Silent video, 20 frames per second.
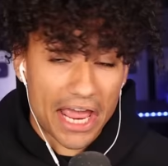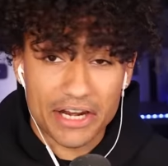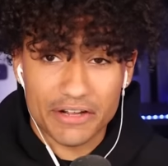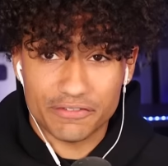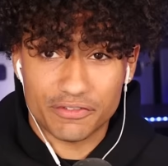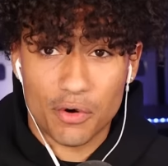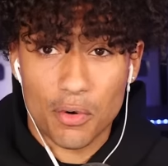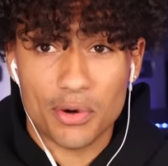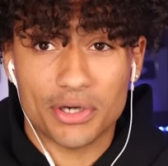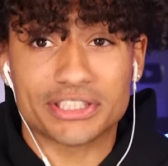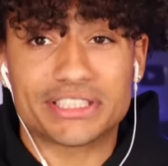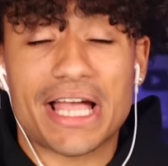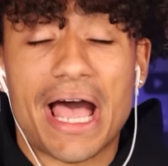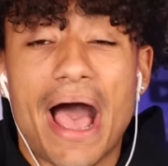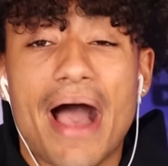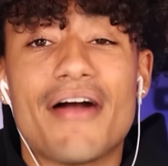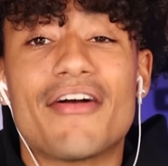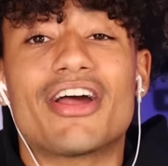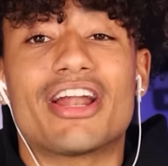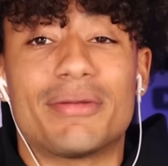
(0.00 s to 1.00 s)
And of course,
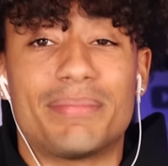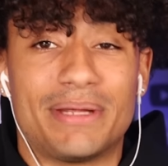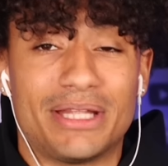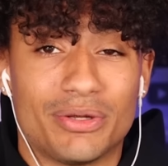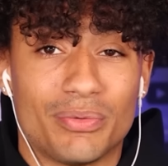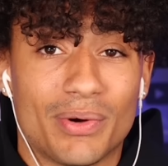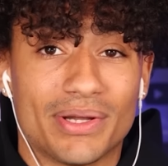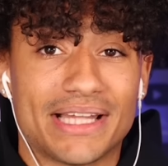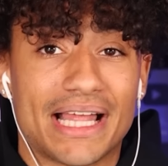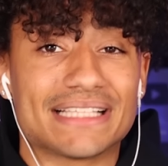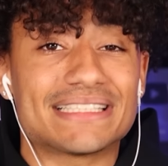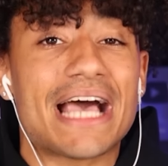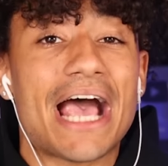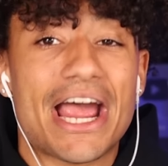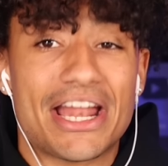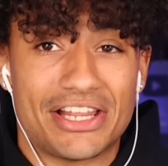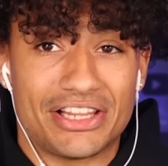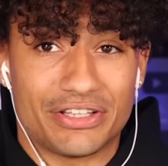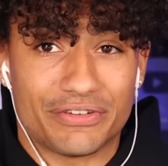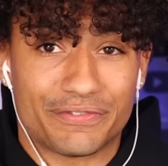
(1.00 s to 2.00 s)
I'm going to be the one that's
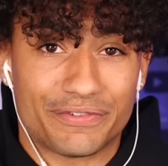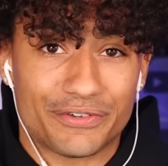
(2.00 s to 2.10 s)
hiding the